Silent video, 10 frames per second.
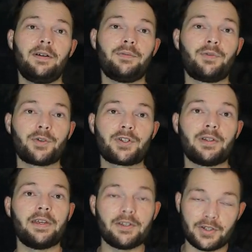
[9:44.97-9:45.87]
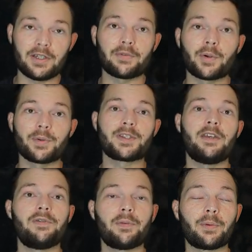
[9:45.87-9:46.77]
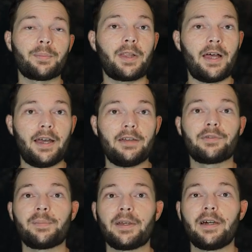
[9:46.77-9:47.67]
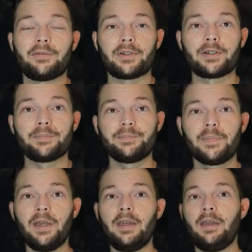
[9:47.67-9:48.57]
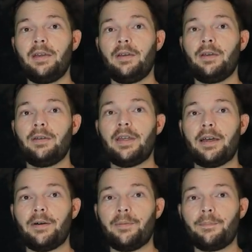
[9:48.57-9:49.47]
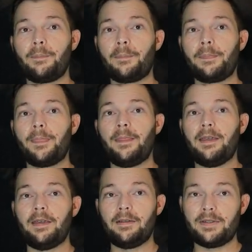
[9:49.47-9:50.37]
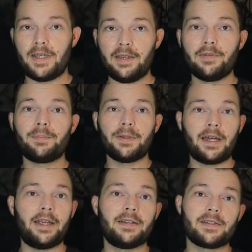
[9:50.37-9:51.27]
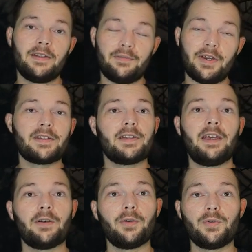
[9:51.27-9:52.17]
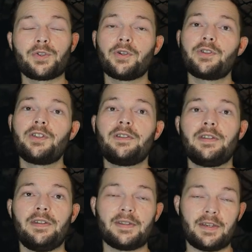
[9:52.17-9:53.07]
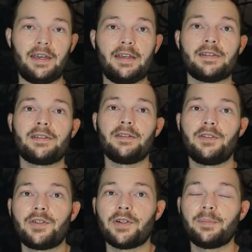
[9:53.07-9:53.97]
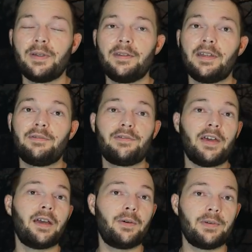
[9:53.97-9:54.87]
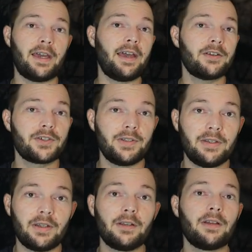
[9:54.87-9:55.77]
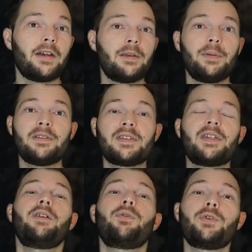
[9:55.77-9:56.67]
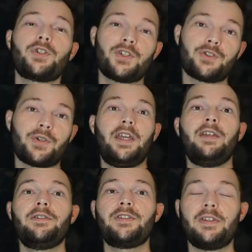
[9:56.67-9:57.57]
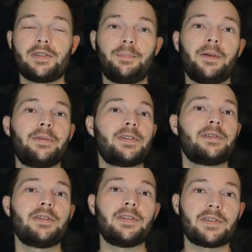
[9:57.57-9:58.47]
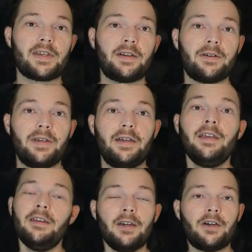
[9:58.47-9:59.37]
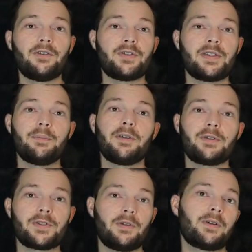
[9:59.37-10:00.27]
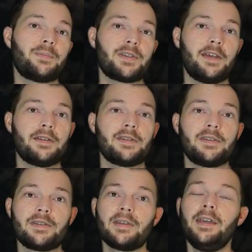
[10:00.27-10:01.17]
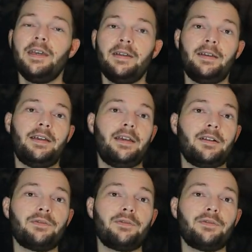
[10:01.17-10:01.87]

Unfortunately, she never received a reply from the governor. Now, it, David Paulides, the investigator who searched into this case, determined and found actually that there had been several strange disappearances in this area under similar circumstances. And